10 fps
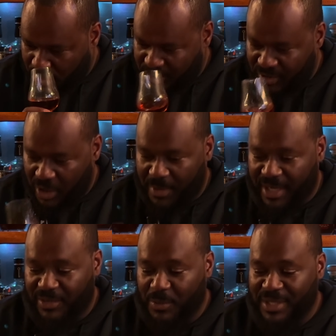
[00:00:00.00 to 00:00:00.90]

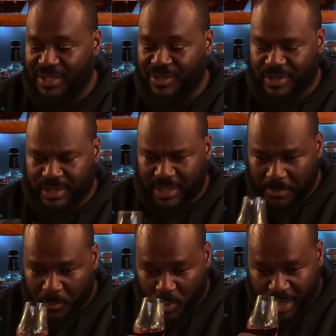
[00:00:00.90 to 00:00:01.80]
Strawberry Twizzlers,
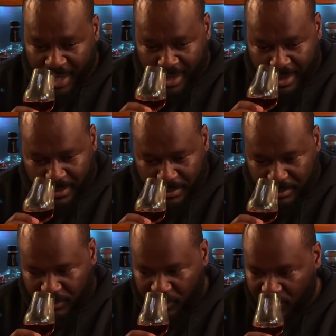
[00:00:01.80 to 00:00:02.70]
something weird.
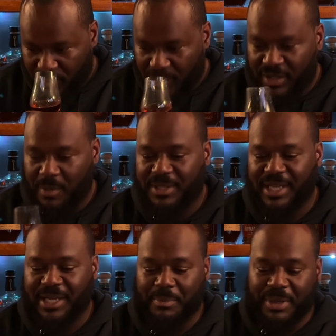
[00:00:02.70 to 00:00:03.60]
It's almost
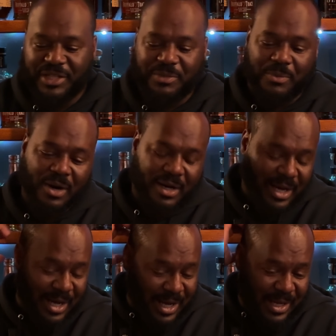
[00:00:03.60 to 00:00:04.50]
like a benchmark,
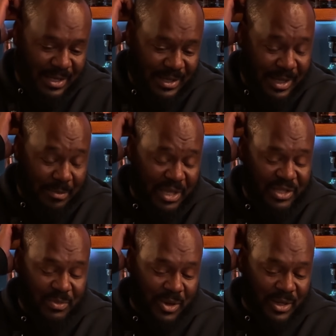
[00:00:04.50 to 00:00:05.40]
that
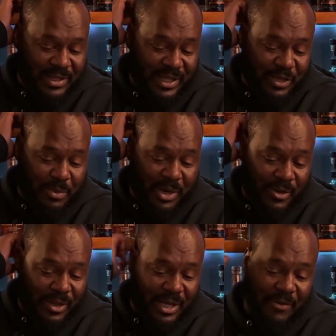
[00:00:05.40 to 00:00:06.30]
benchmark single
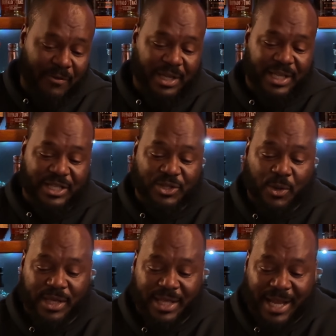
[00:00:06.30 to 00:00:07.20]
barrel that I really
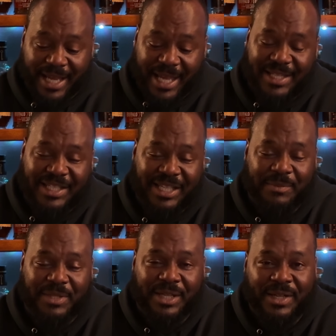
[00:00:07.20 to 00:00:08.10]
enjoyed that I can't
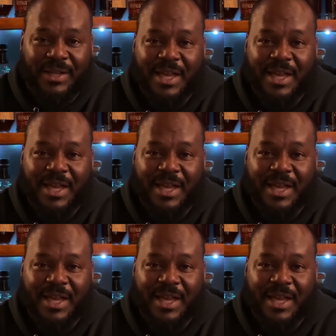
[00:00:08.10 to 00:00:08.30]
seem to